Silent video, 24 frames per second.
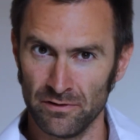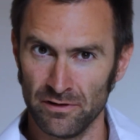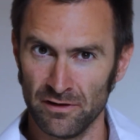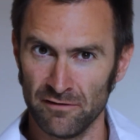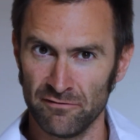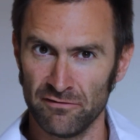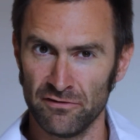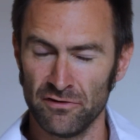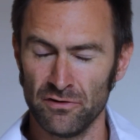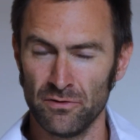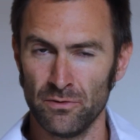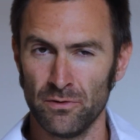
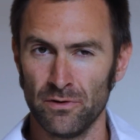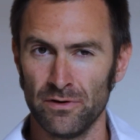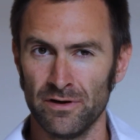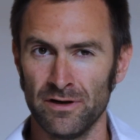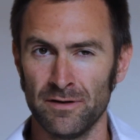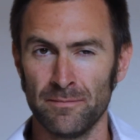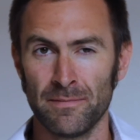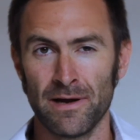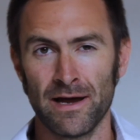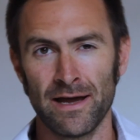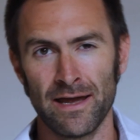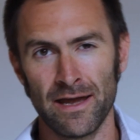if you are in
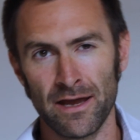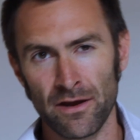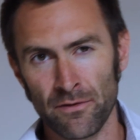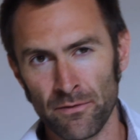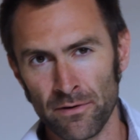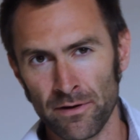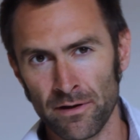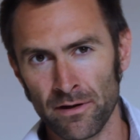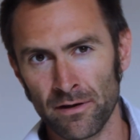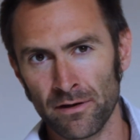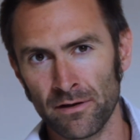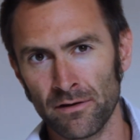my
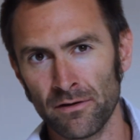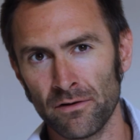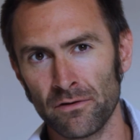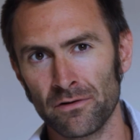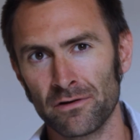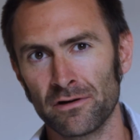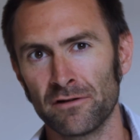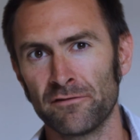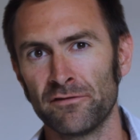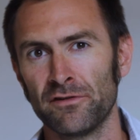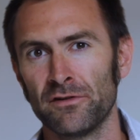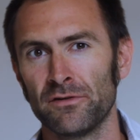area or
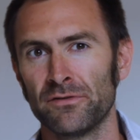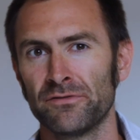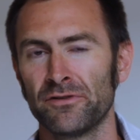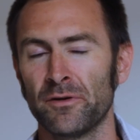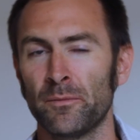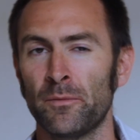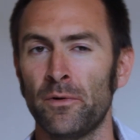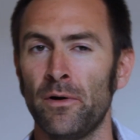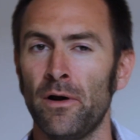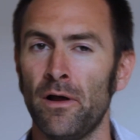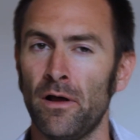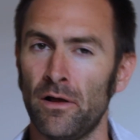if you're
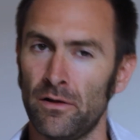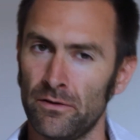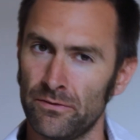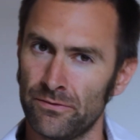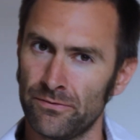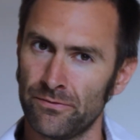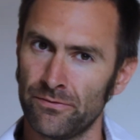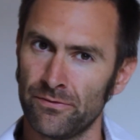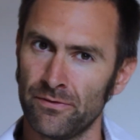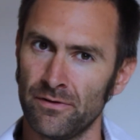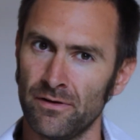somewhere else.